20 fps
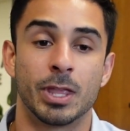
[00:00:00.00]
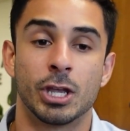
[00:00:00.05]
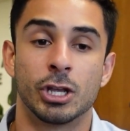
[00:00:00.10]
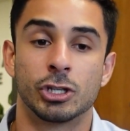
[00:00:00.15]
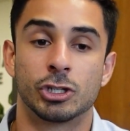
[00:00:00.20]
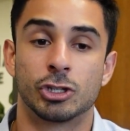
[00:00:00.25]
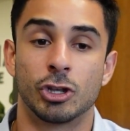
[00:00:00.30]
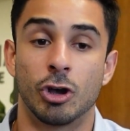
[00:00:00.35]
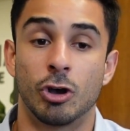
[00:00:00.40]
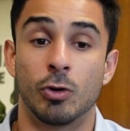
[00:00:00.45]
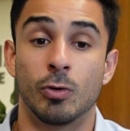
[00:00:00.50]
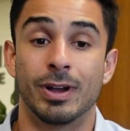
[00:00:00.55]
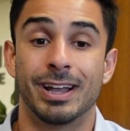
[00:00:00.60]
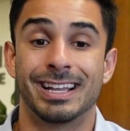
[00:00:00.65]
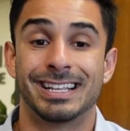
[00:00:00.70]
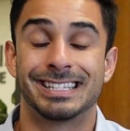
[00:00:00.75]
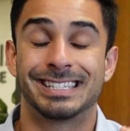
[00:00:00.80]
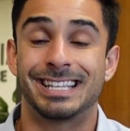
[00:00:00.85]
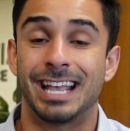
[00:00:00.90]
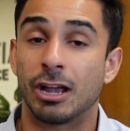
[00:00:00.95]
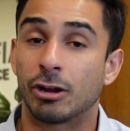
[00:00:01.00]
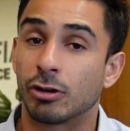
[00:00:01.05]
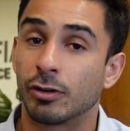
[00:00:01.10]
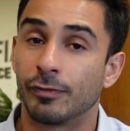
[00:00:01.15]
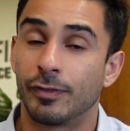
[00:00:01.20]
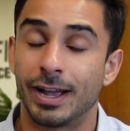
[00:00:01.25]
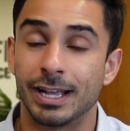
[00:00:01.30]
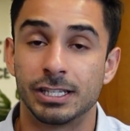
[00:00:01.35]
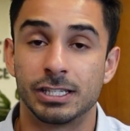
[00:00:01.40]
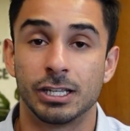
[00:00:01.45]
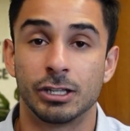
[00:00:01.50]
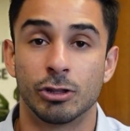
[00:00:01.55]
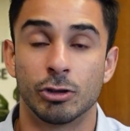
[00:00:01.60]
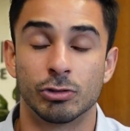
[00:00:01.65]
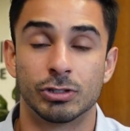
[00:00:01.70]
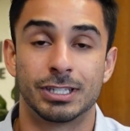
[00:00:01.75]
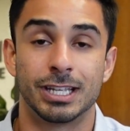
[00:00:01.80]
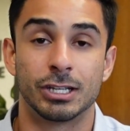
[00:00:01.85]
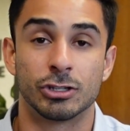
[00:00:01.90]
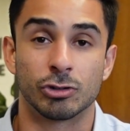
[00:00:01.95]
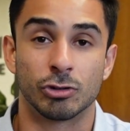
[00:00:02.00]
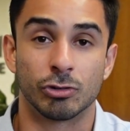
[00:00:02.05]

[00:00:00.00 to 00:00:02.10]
So sacrificing those things